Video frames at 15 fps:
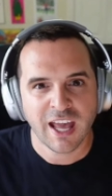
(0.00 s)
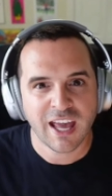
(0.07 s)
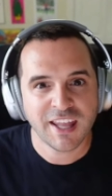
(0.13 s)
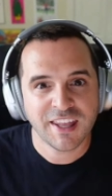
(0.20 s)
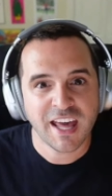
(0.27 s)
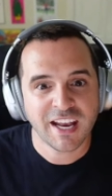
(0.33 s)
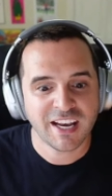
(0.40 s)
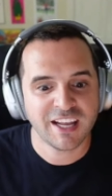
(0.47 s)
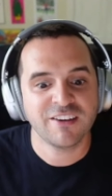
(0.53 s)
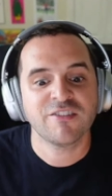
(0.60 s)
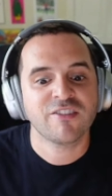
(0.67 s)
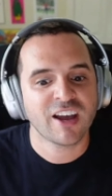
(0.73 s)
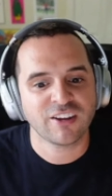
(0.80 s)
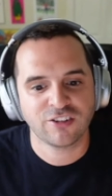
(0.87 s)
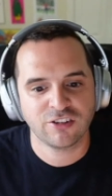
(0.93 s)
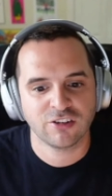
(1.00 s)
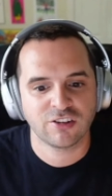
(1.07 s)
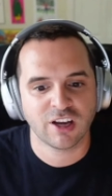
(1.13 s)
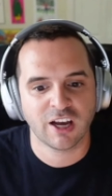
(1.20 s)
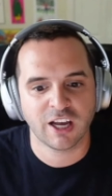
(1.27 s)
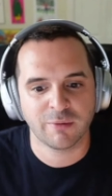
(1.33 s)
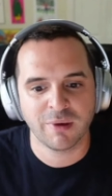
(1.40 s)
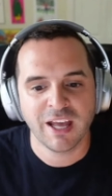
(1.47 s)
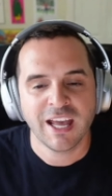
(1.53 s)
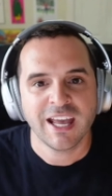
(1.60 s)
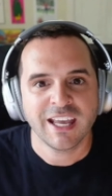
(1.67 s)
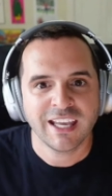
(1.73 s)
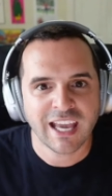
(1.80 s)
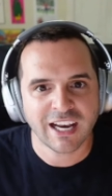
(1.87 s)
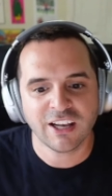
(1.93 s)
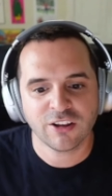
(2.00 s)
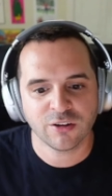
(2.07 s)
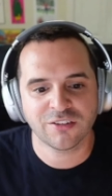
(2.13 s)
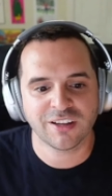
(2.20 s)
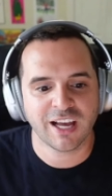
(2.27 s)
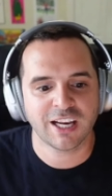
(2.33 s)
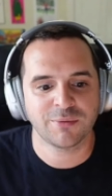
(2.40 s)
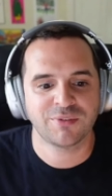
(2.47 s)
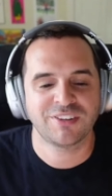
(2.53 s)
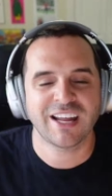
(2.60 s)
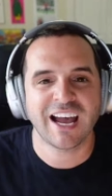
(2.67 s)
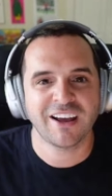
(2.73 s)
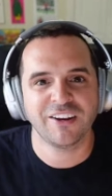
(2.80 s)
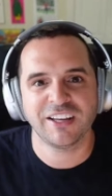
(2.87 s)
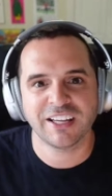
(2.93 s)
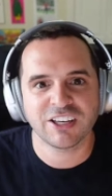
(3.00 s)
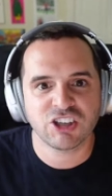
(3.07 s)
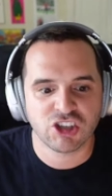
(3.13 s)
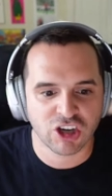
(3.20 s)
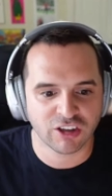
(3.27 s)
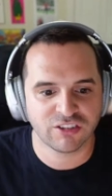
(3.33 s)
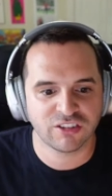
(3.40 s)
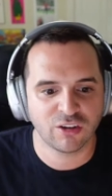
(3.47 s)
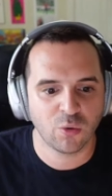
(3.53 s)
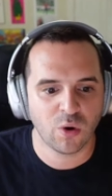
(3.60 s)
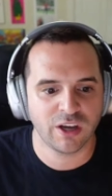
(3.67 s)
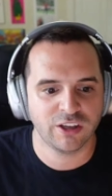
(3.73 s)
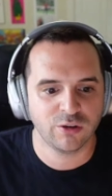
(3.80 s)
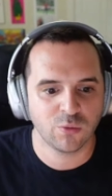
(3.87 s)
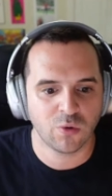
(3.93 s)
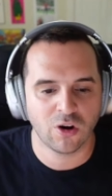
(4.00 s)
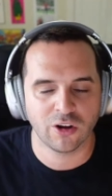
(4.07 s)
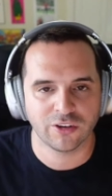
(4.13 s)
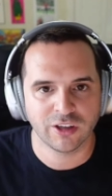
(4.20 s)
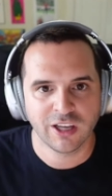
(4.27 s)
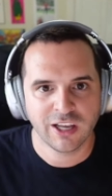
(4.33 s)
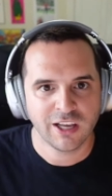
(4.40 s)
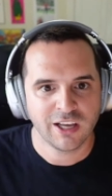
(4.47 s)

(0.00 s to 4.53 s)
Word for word: and then invest your time getting those lineups dialed in just the way you want.